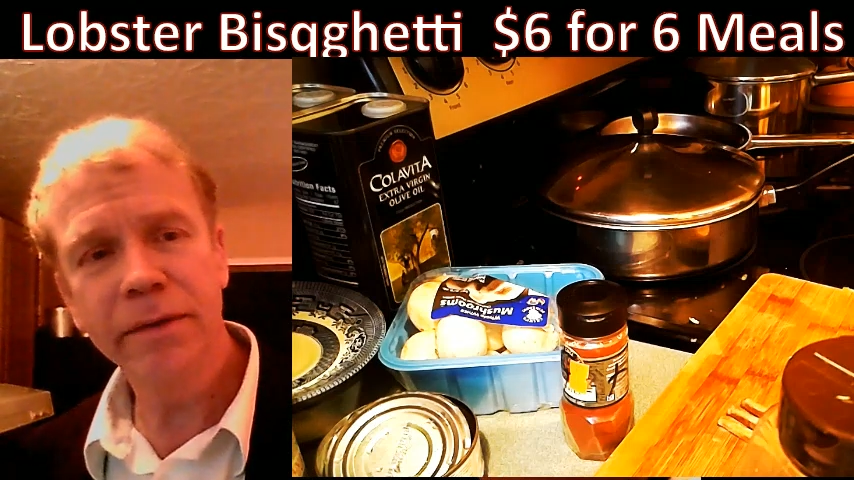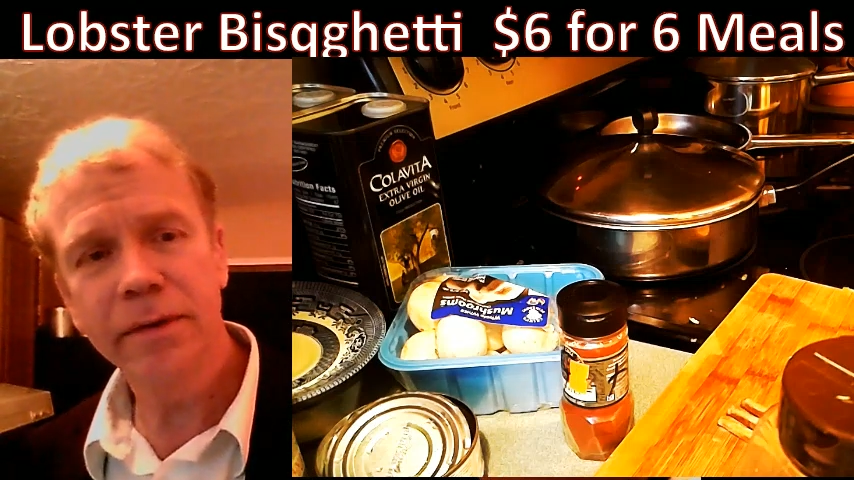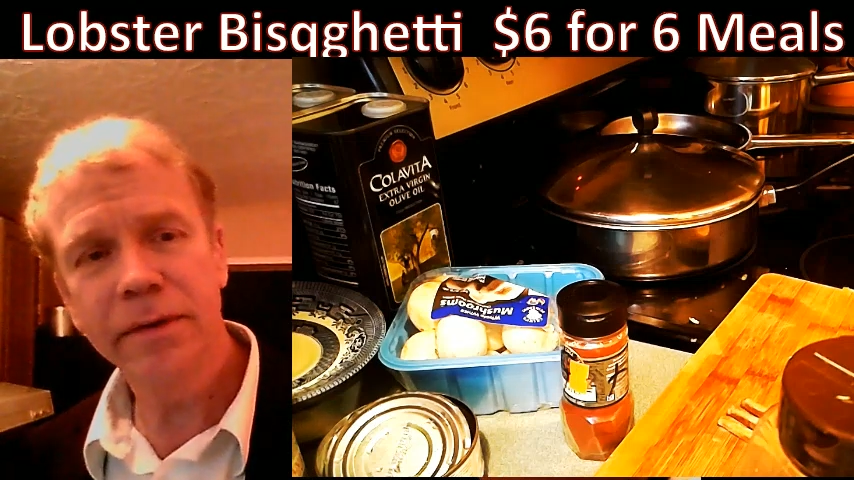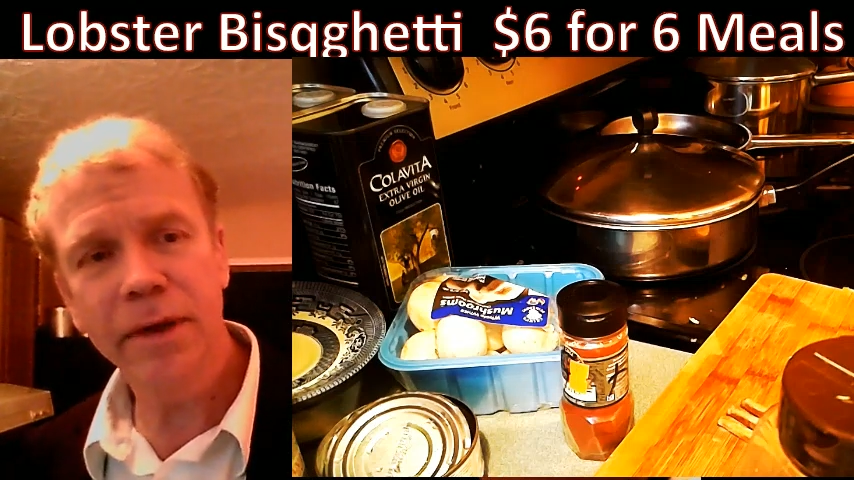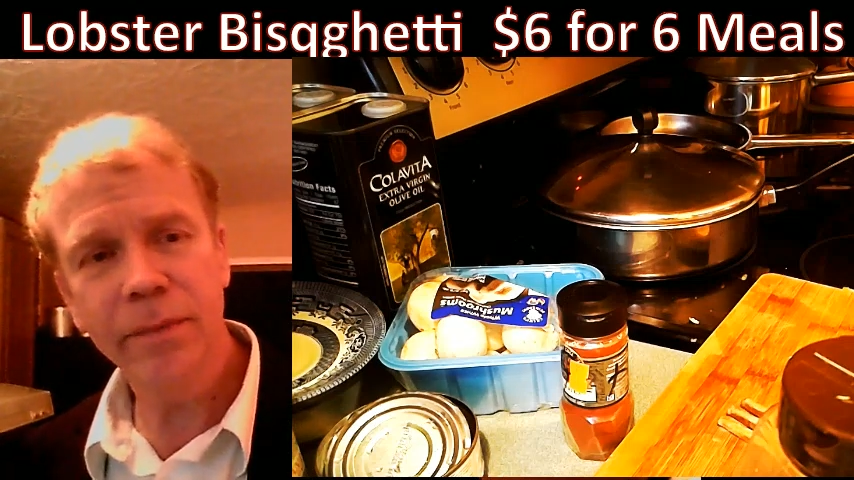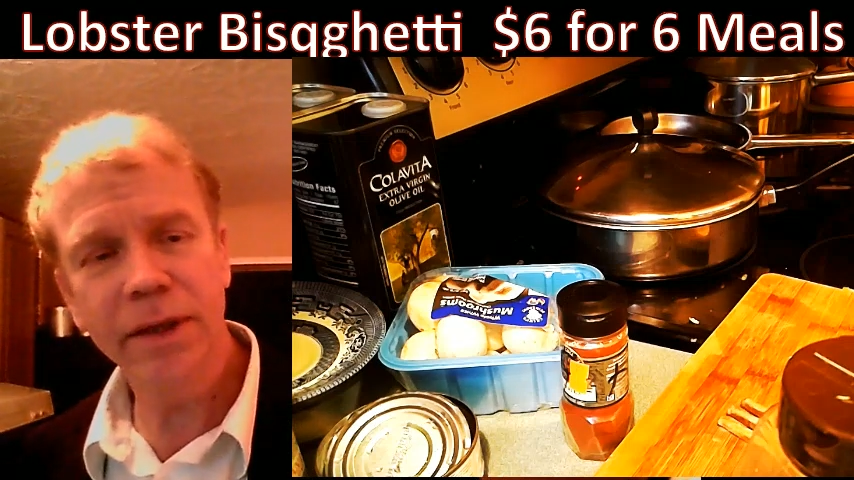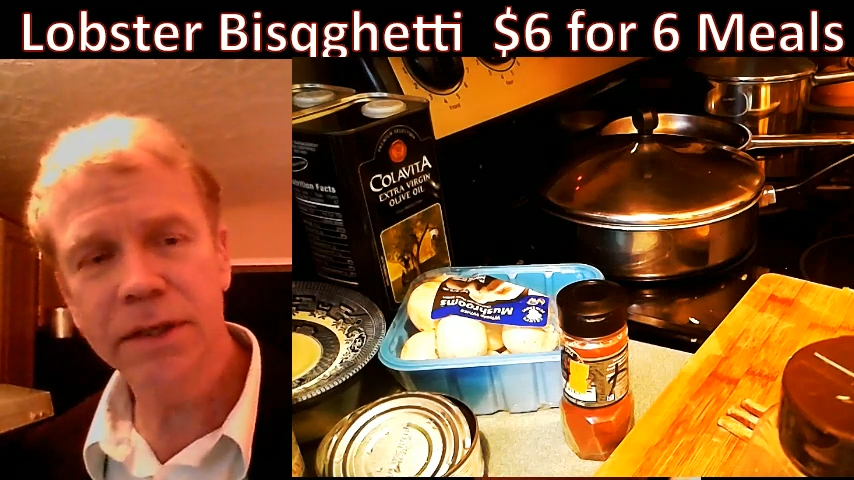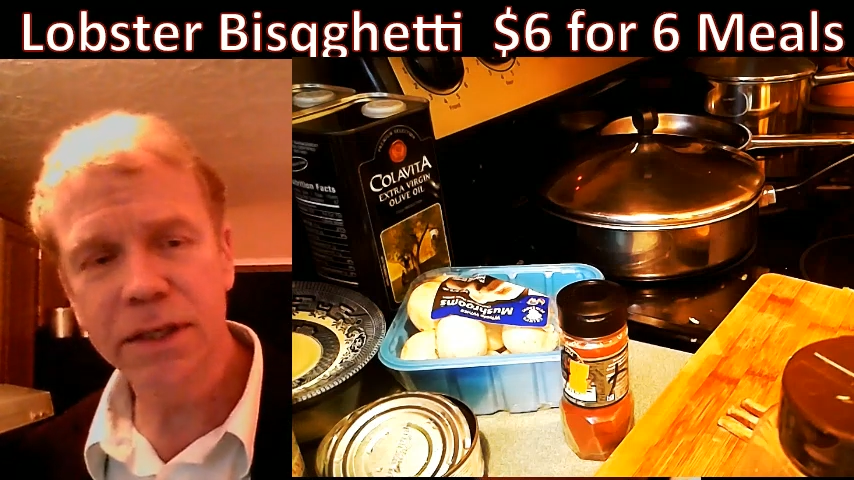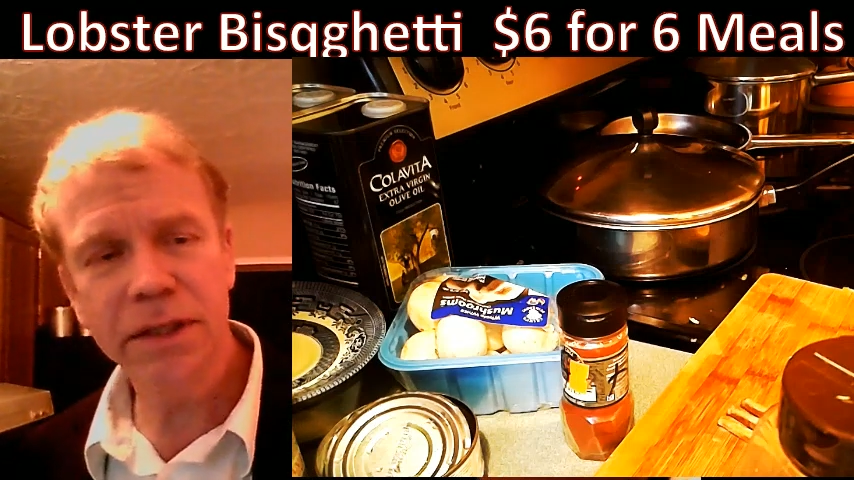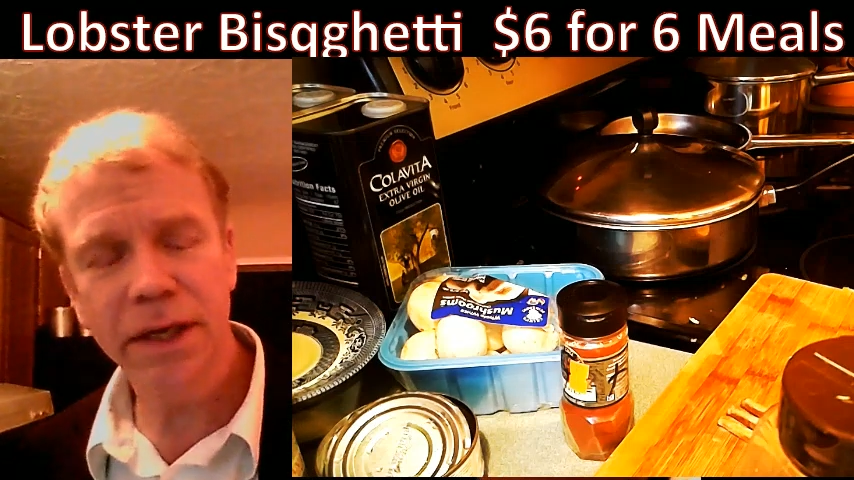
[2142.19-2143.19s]
I mean,
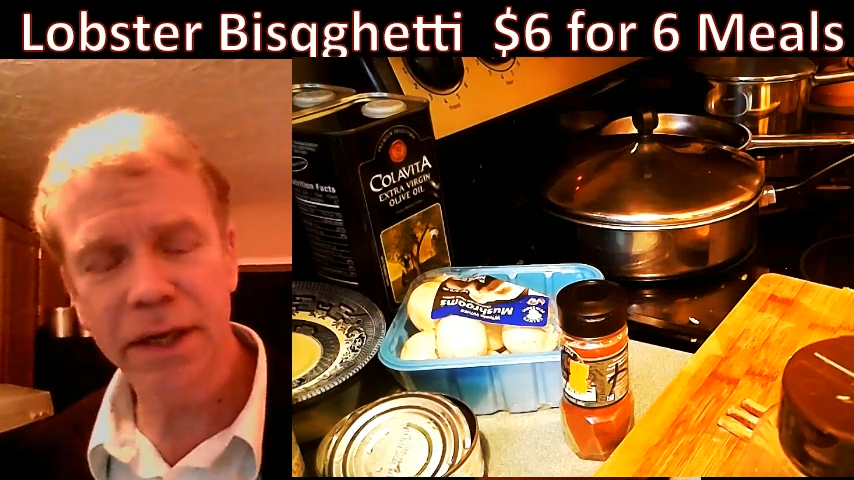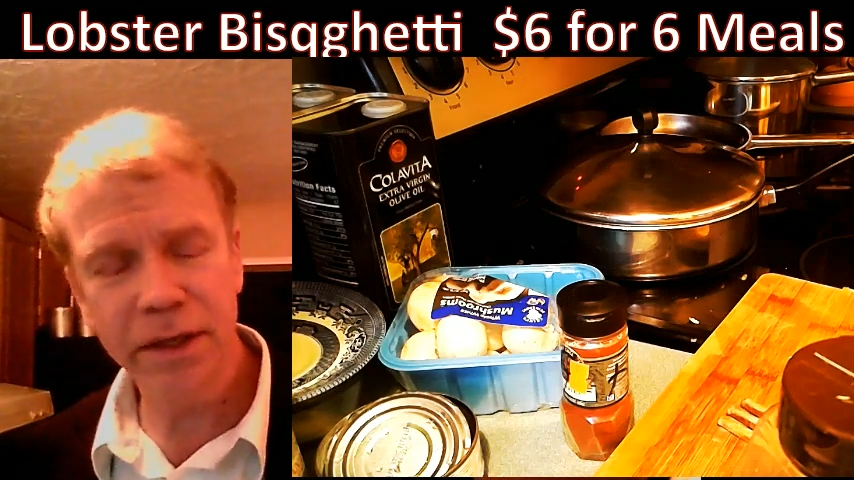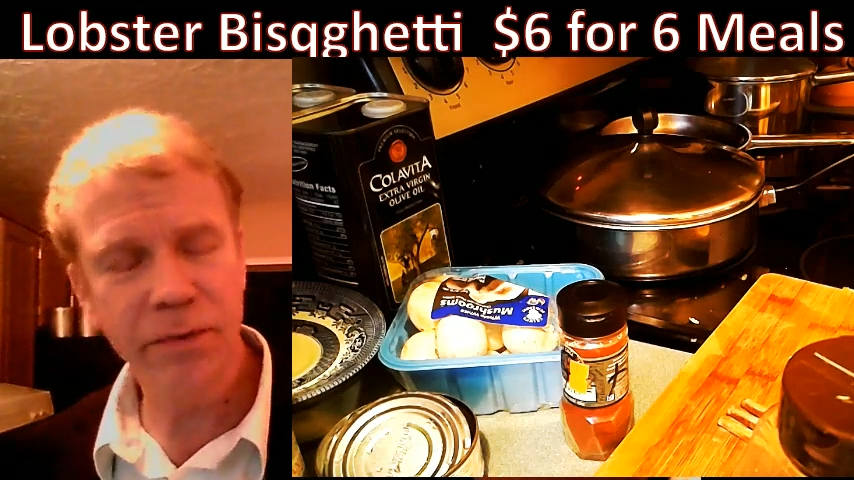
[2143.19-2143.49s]
this is getting